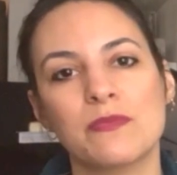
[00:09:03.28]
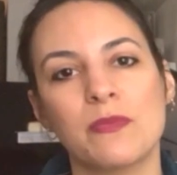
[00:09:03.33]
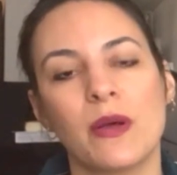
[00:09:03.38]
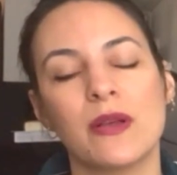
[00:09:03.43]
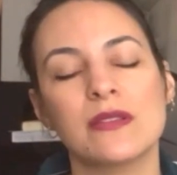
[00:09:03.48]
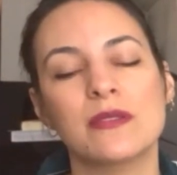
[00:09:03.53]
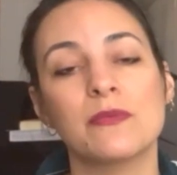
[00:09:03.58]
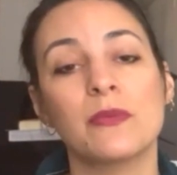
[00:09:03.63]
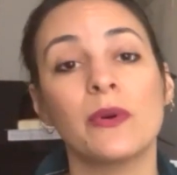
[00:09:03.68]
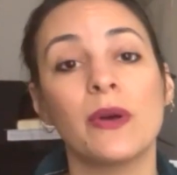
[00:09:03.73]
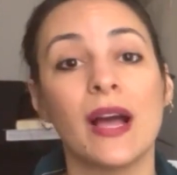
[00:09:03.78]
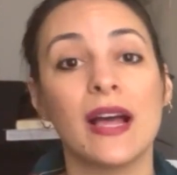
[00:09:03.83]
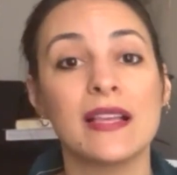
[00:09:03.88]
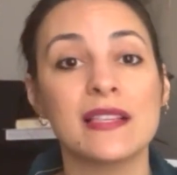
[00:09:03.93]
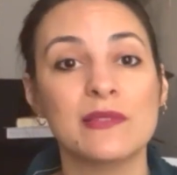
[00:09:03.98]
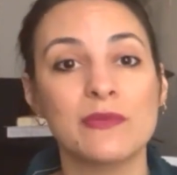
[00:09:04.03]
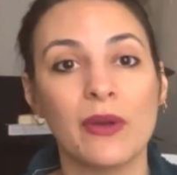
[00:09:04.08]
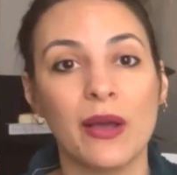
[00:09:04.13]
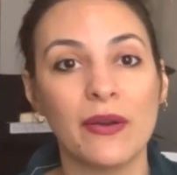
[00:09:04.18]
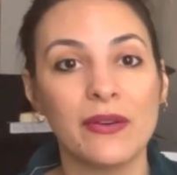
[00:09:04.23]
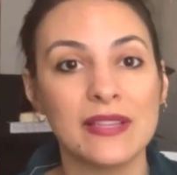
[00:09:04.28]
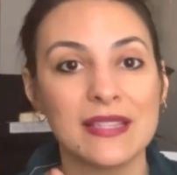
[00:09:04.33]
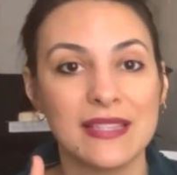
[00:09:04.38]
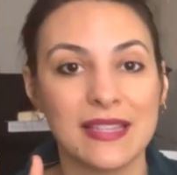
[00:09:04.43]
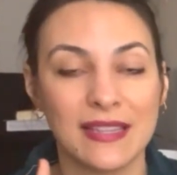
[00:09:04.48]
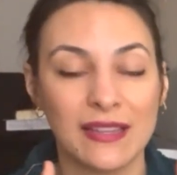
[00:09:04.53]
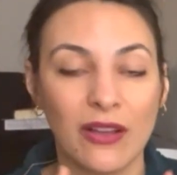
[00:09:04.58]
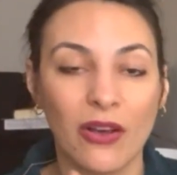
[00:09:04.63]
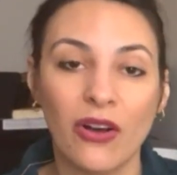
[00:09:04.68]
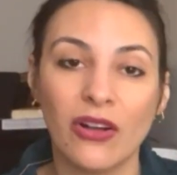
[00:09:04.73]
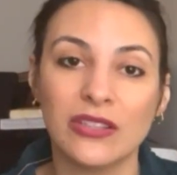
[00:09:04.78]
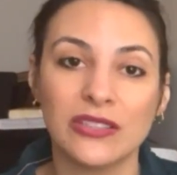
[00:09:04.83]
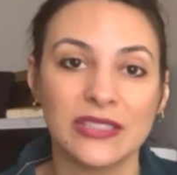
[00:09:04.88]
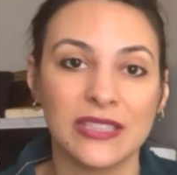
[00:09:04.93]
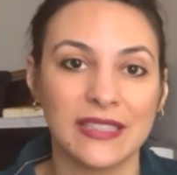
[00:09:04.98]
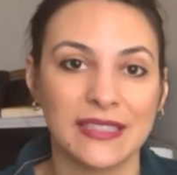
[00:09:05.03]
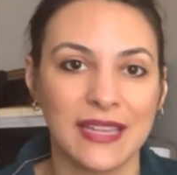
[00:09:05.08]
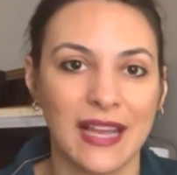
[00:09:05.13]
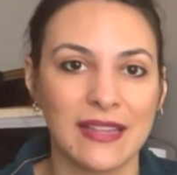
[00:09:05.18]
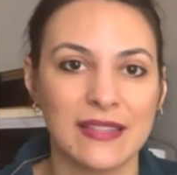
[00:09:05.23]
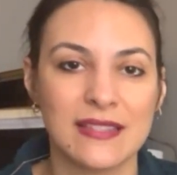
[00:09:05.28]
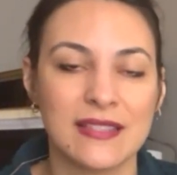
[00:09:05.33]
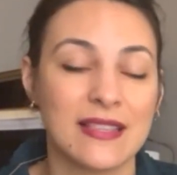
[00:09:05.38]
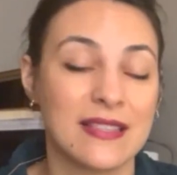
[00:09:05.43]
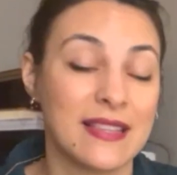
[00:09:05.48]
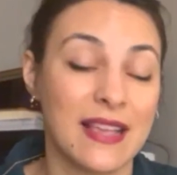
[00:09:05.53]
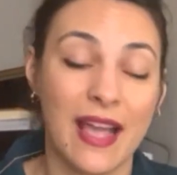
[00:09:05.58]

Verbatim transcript: possible as well as the color analysis.